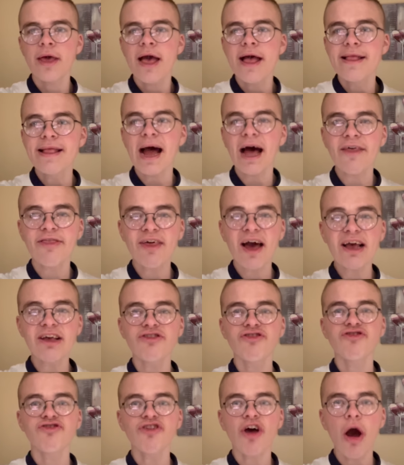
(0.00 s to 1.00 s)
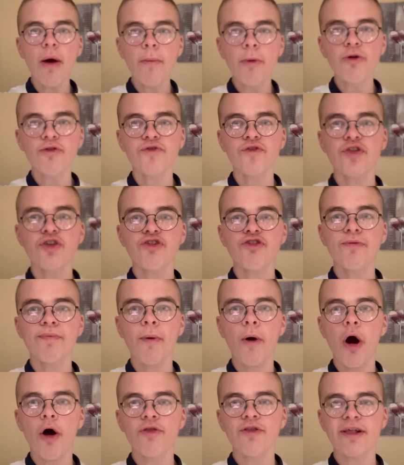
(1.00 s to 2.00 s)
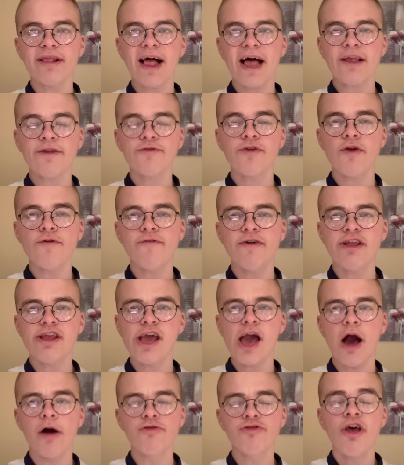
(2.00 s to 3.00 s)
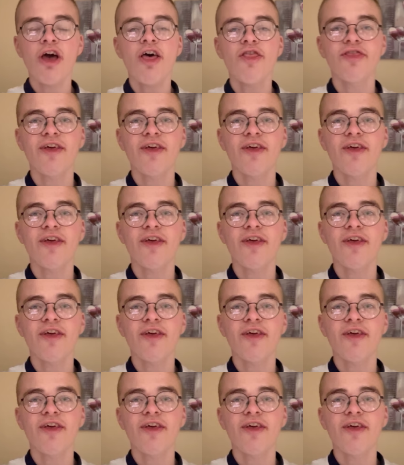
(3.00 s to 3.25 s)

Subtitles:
Now, thanks so much for the support on the last few videos.